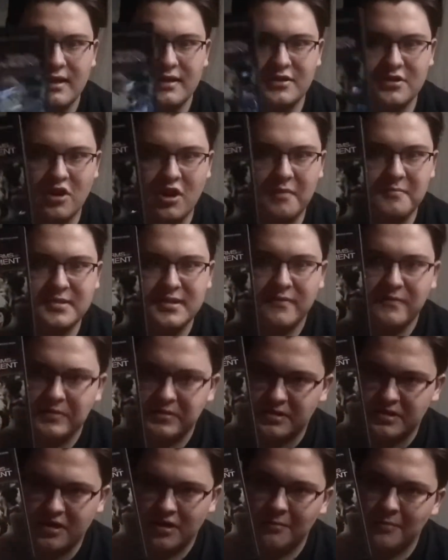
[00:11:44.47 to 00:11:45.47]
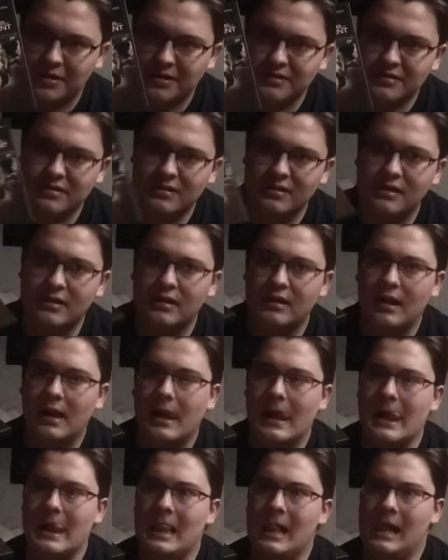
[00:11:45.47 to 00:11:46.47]
Terms of Endearment.
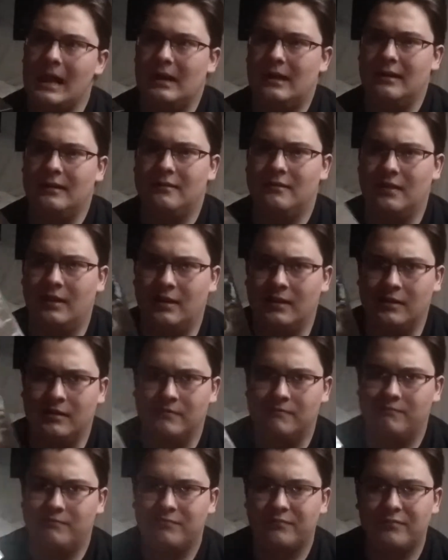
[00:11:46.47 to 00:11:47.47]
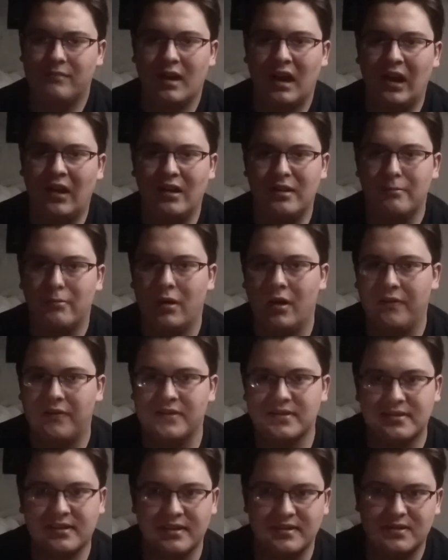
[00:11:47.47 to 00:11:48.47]
I only bought
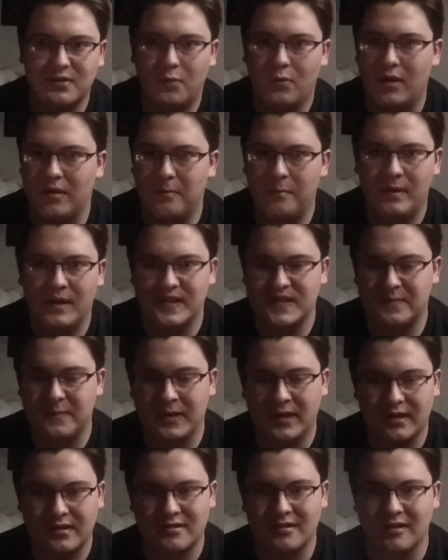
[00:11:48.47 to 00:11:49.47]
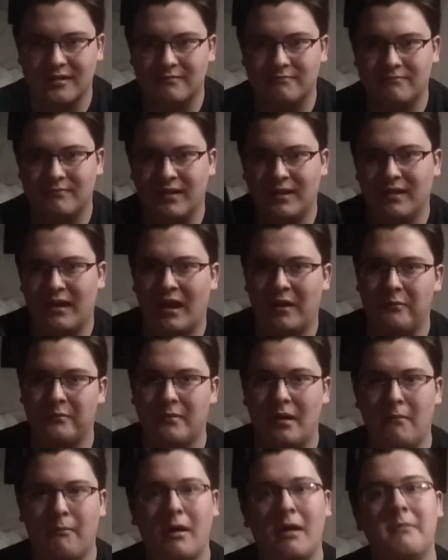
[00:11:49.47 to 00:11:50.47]
this because it won Best Picture. I'm
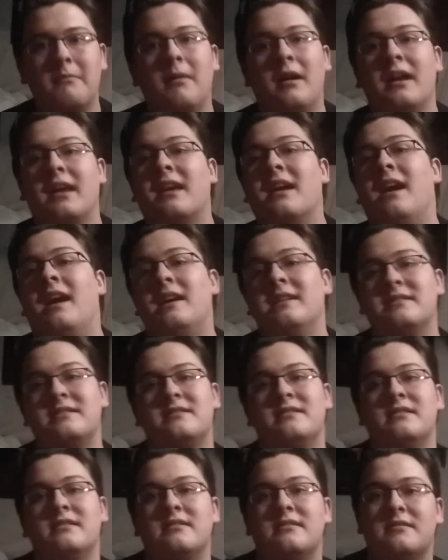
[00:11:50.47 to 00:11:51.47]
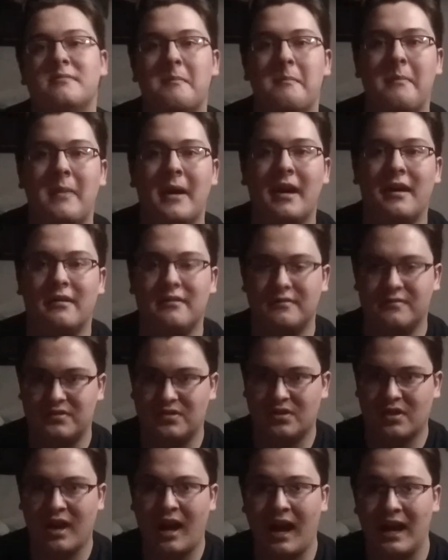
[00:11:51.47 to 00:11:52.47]
on my constant
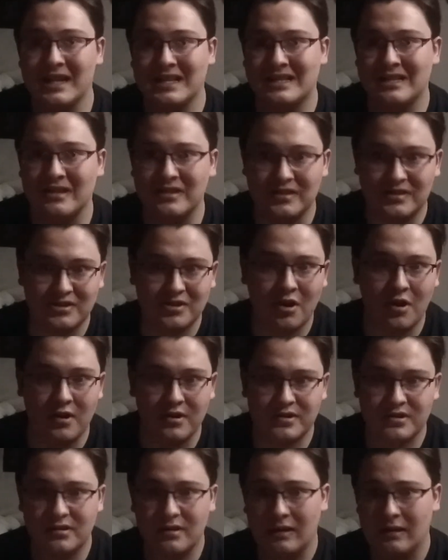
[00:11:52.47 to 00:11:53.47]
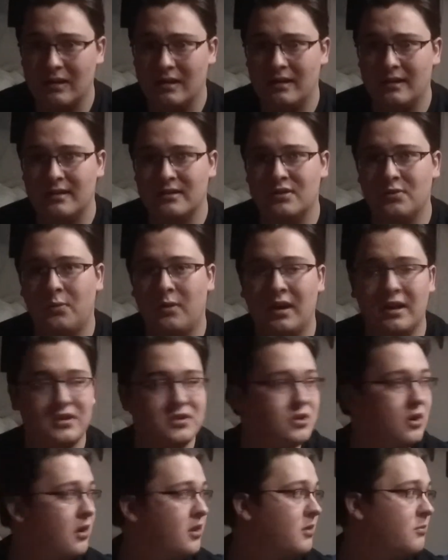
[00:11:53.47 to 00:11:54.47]
search to
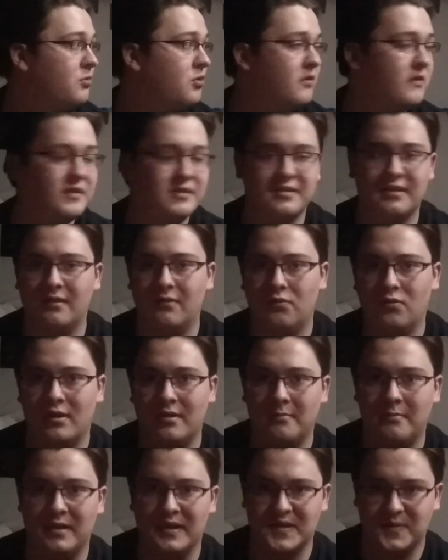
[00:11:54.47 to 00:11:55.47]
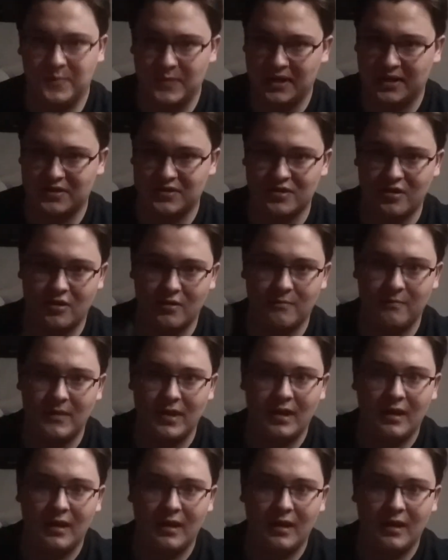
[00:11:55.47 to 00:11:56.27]
watch all the movies that have won Best Picture,